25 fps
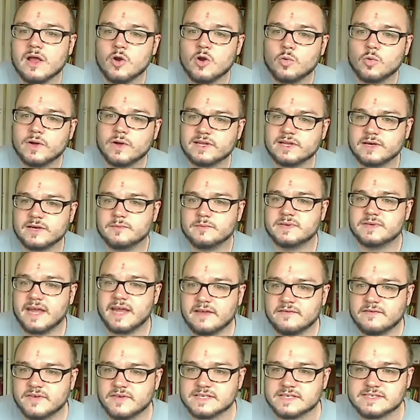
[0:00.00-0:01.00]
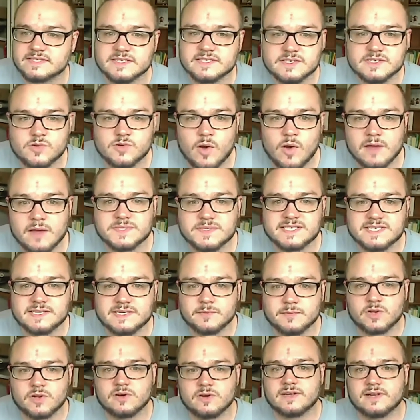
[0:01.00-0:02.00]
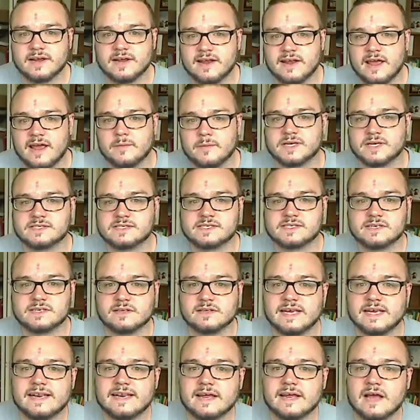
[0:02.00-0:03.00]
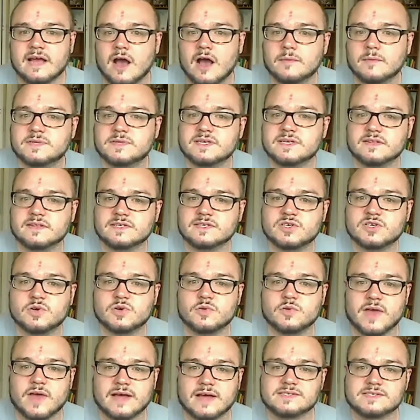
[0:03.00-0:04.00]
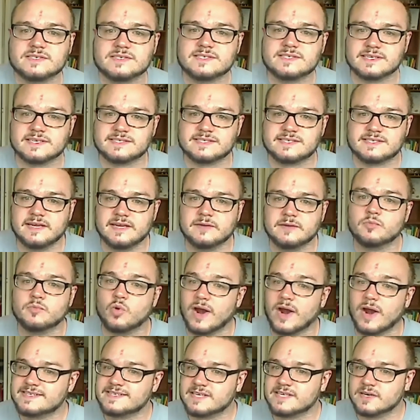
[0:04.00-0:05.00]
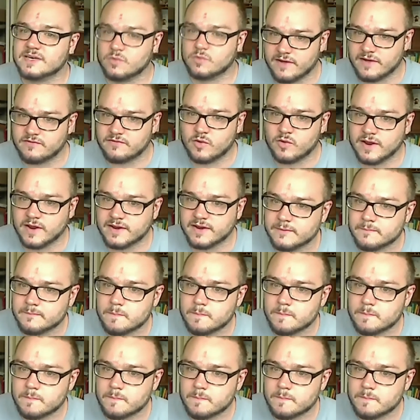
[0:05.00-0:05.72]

William Davies describes similar dynamics leading up to the 2016 Brexit referendum.